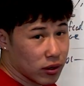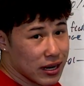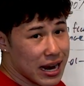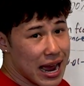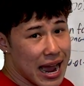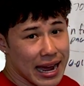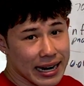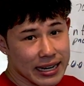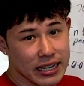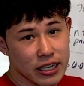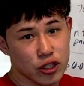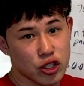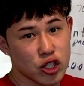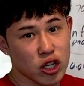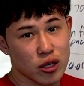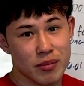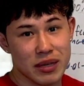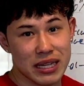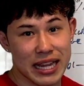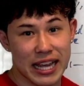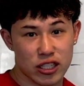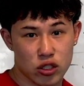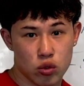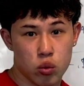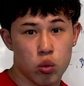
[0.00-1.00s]
ad. It took me
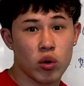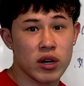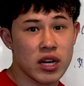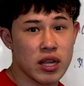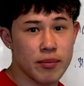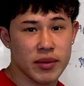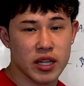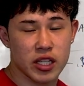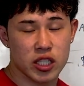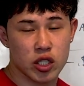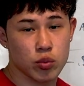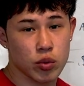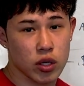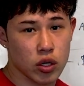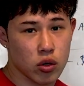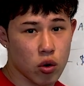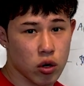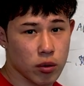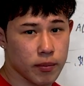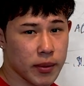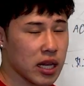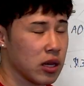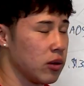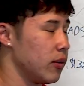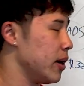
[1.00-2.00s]
like 20 minutes to record,
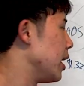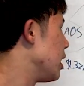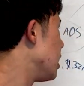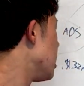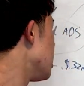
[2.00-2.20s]
by the way.